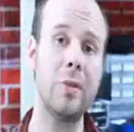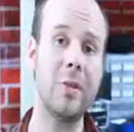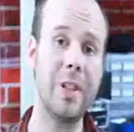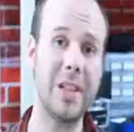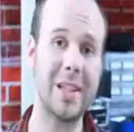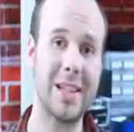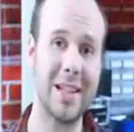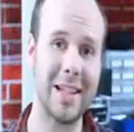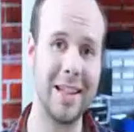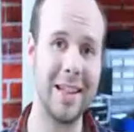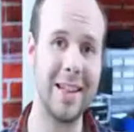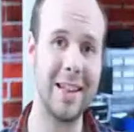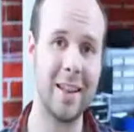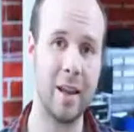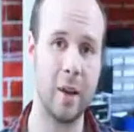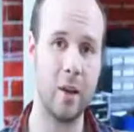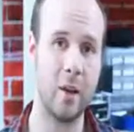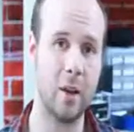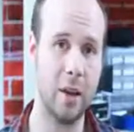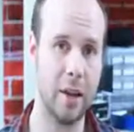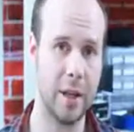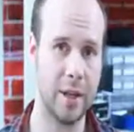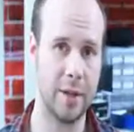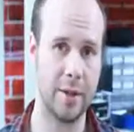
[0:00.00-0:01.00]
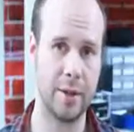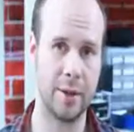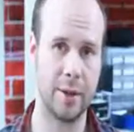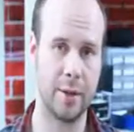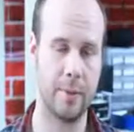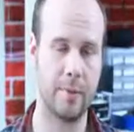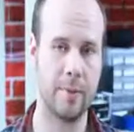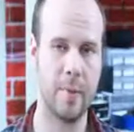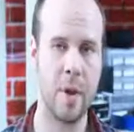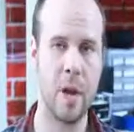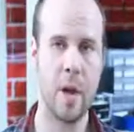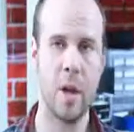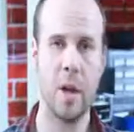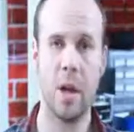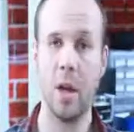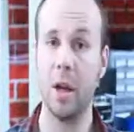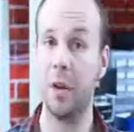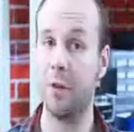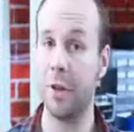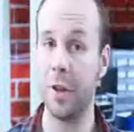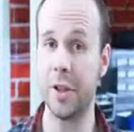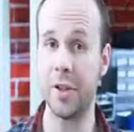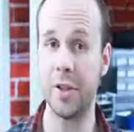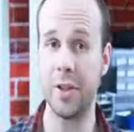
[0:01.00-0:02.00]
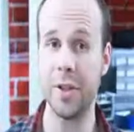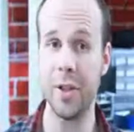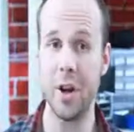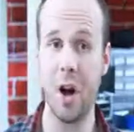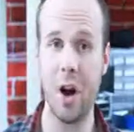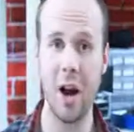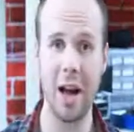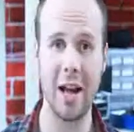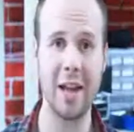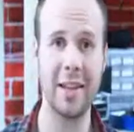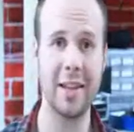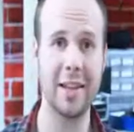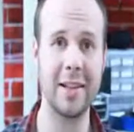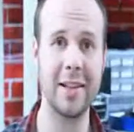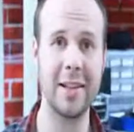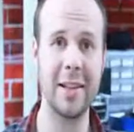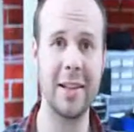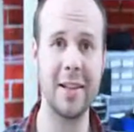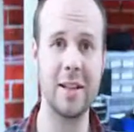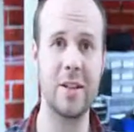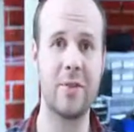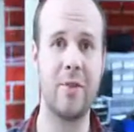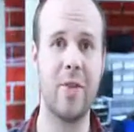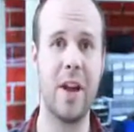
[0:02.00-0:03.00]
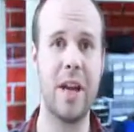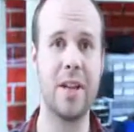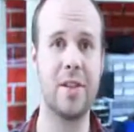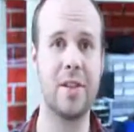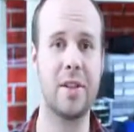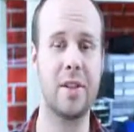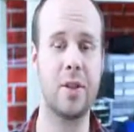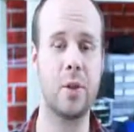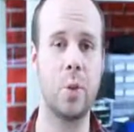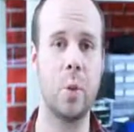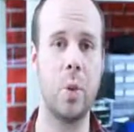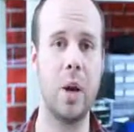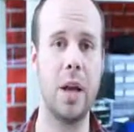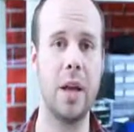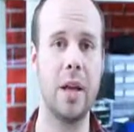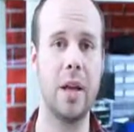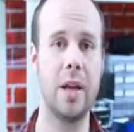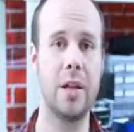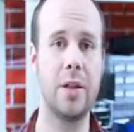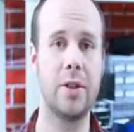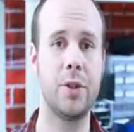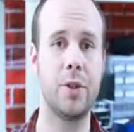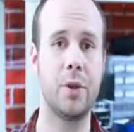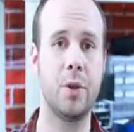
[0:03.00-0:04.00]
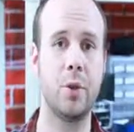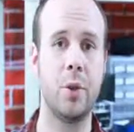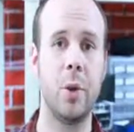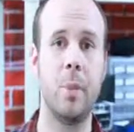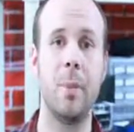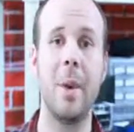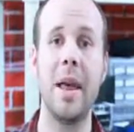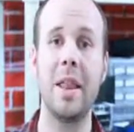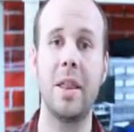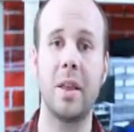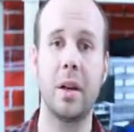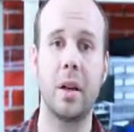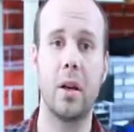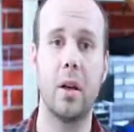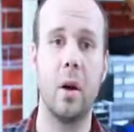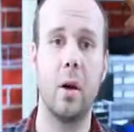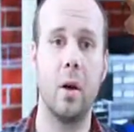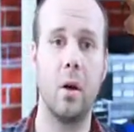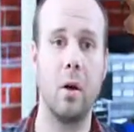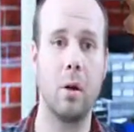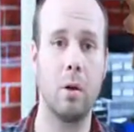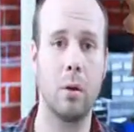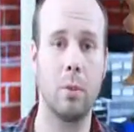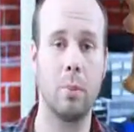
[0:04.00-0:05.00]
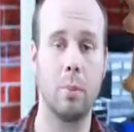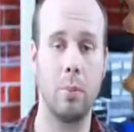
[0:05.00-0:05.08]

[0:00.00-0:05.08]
if it's in the list. If it's not, the next fastest way is through a method called